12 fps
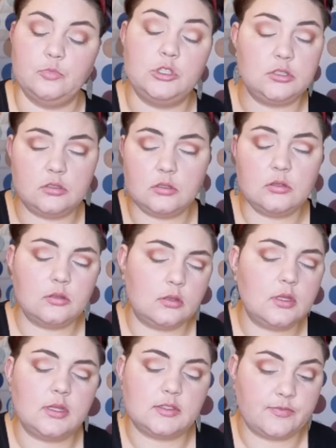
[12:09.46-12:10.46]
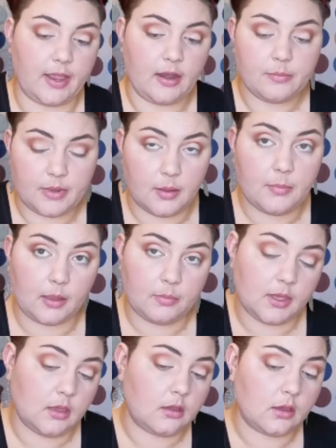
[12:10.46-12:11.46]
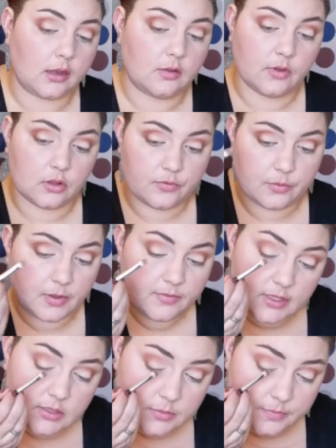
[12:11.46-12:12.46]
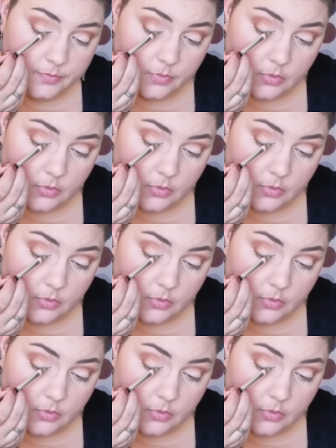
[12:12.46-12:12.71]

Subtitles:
which is fine, but it might be kind of all over my face.